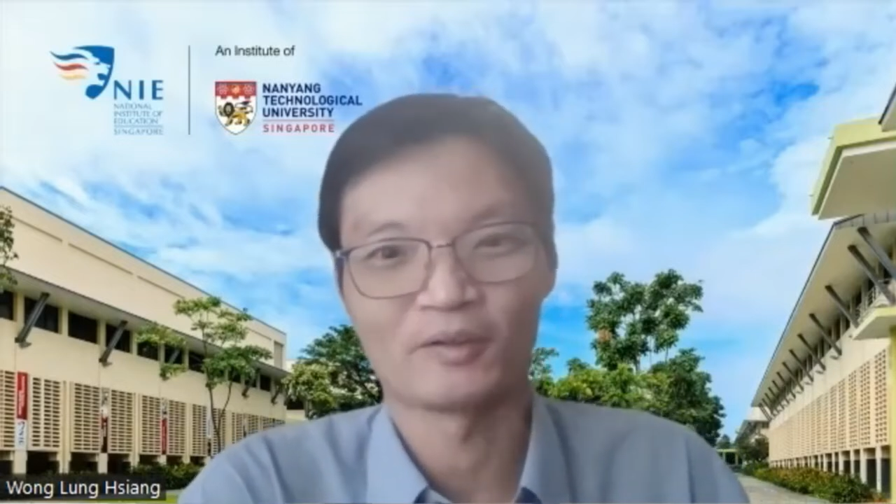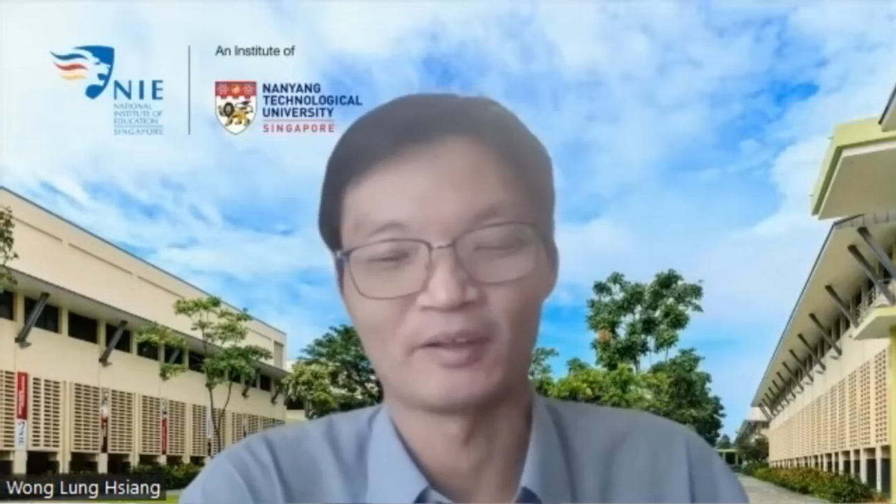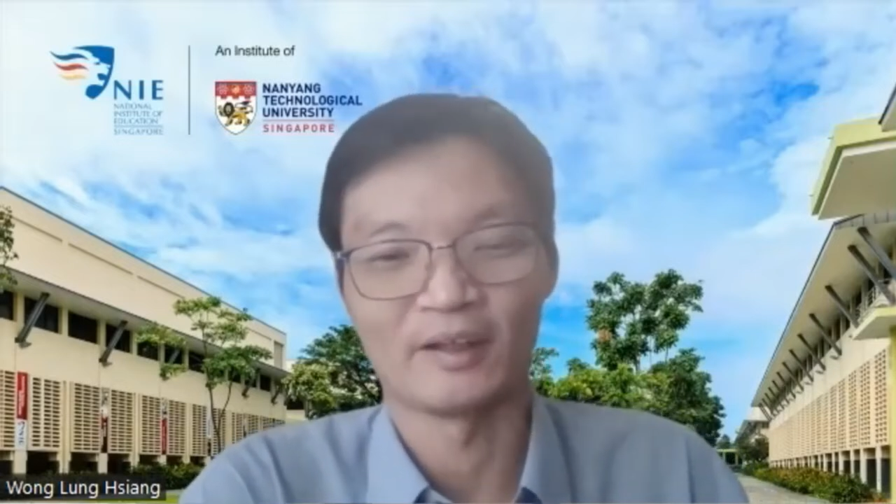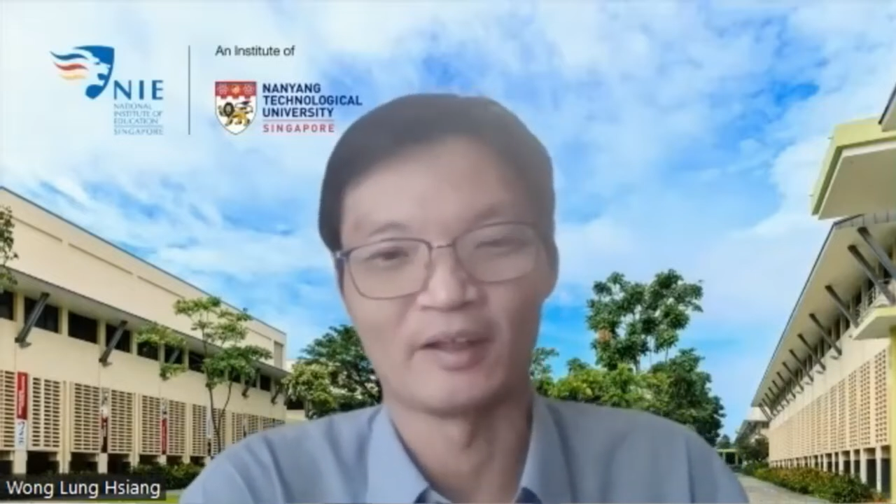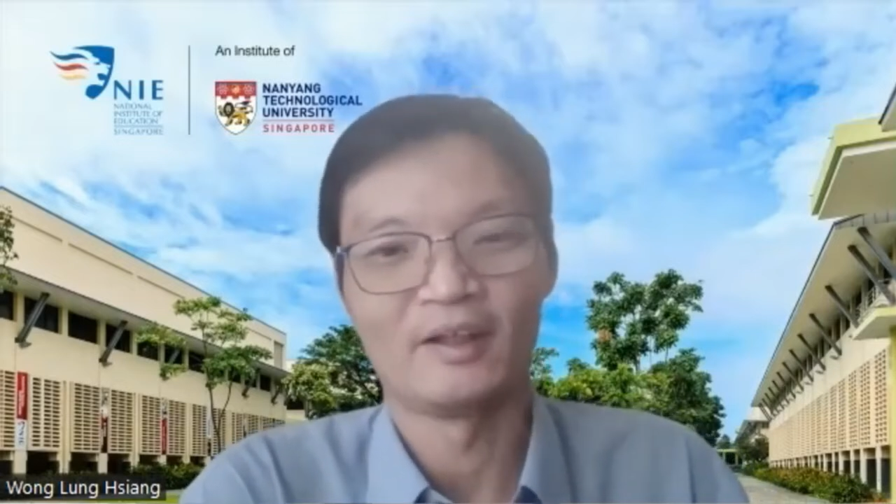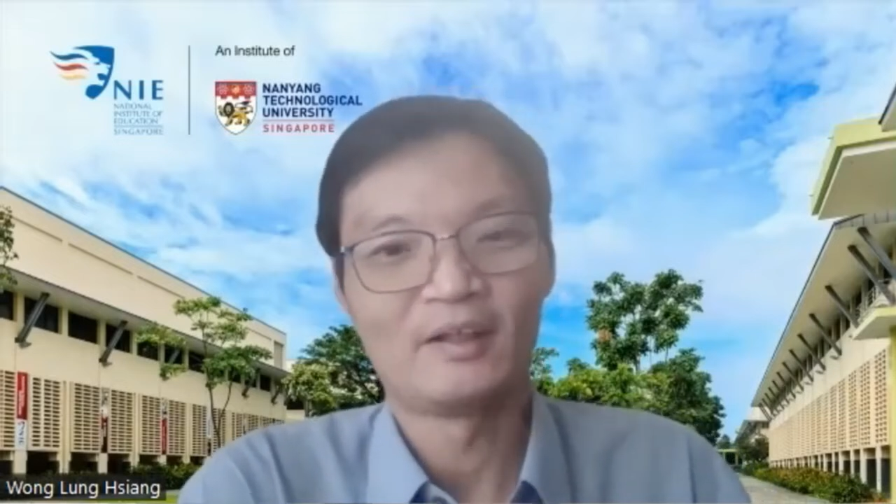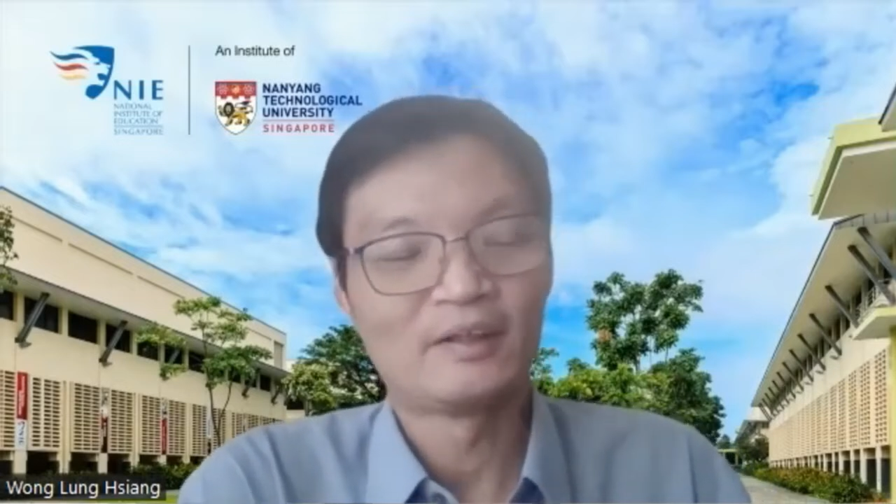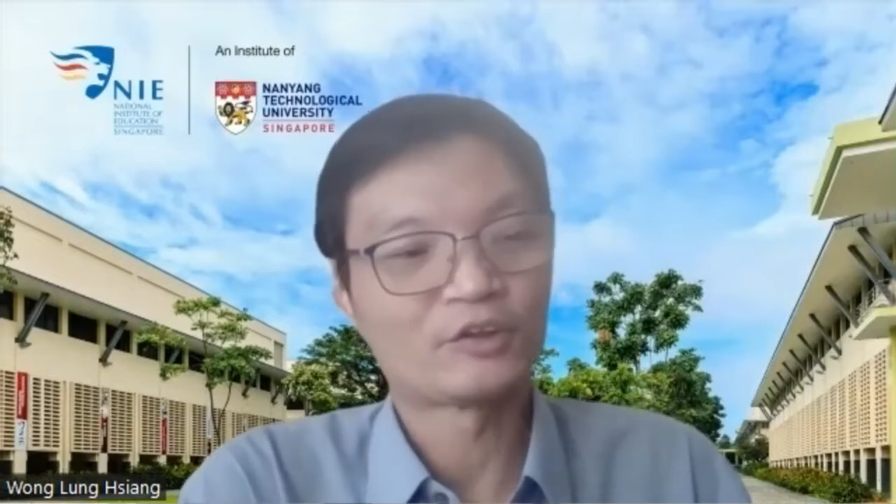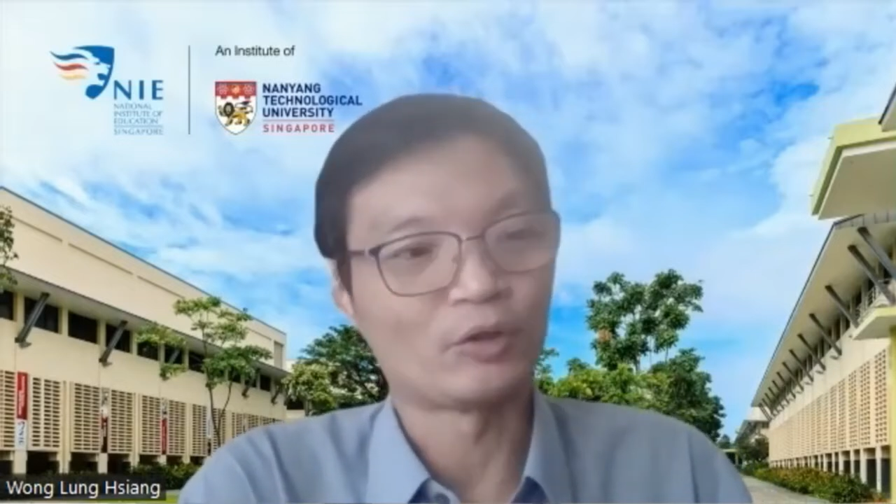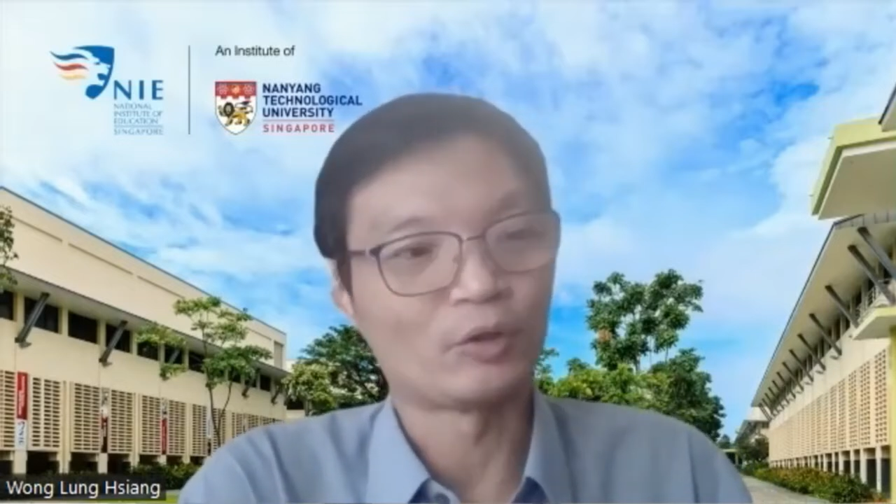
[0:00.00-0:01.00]
Yeah.
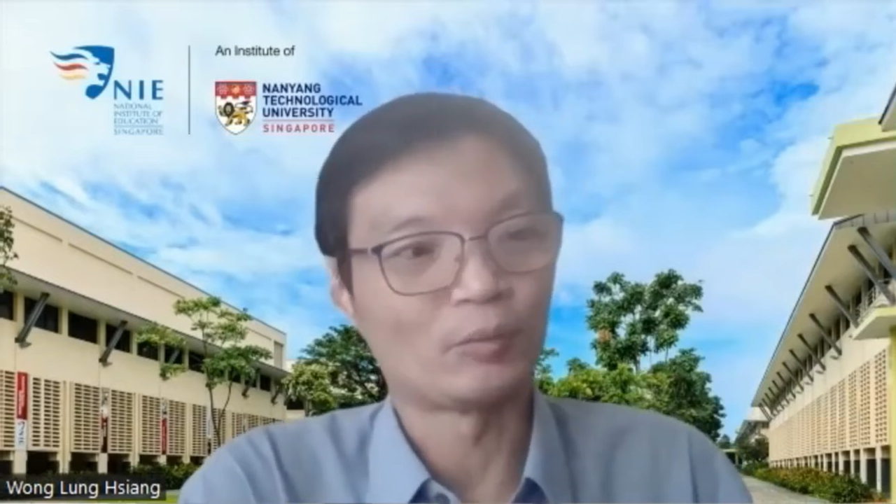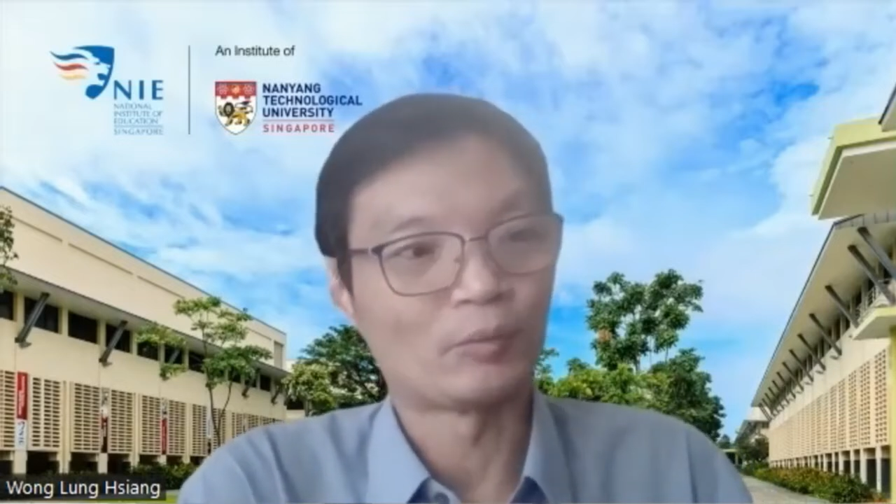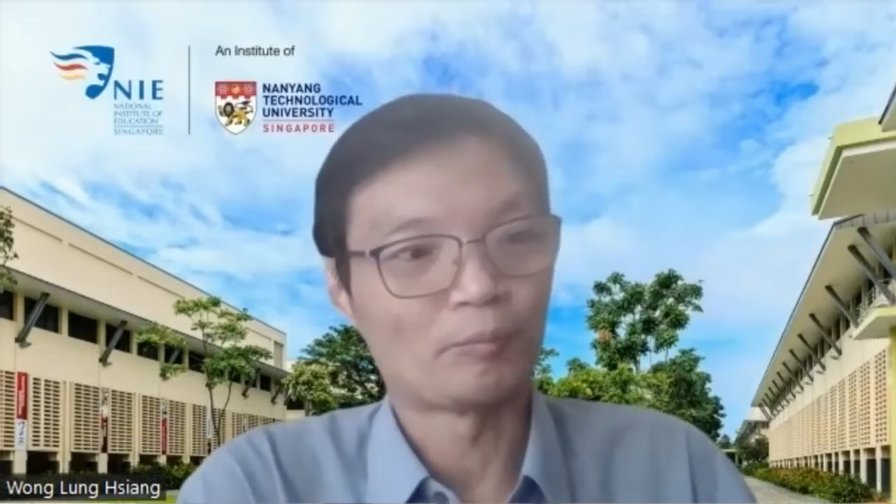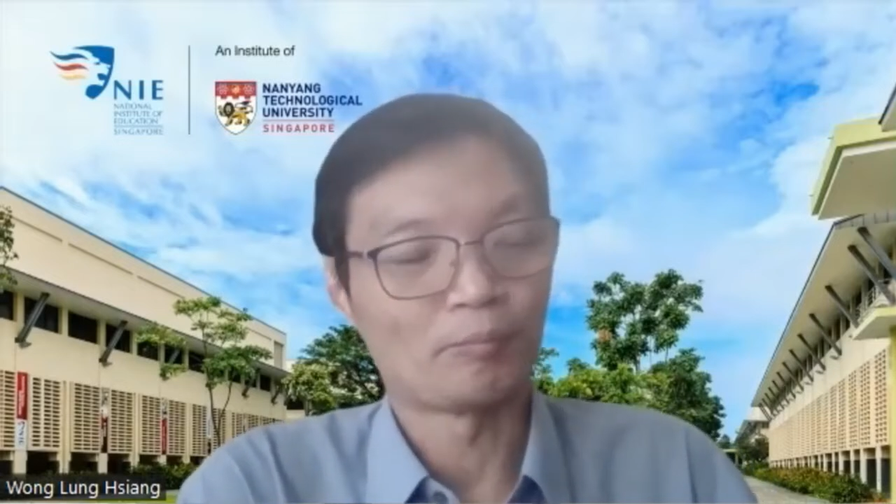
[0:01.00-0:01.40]
So